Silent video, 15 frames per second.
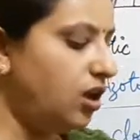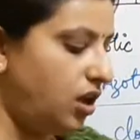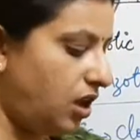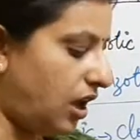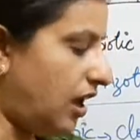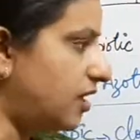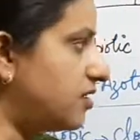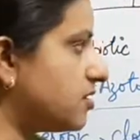
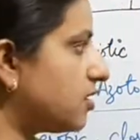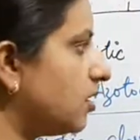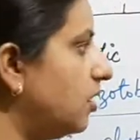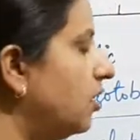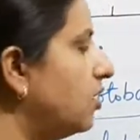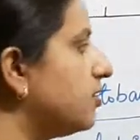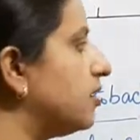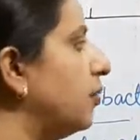As
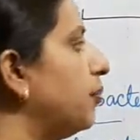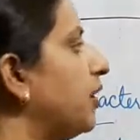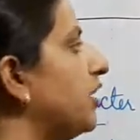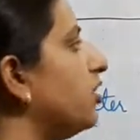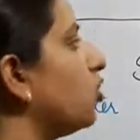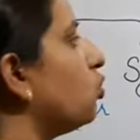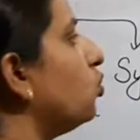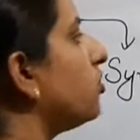simply
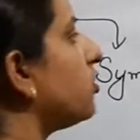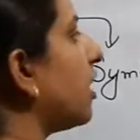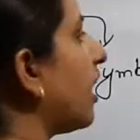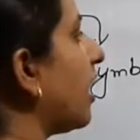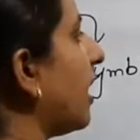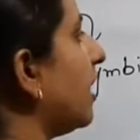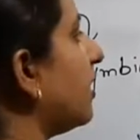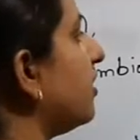the roots are
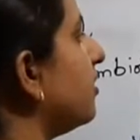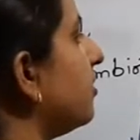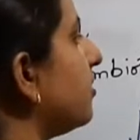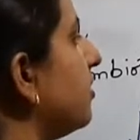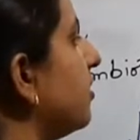like this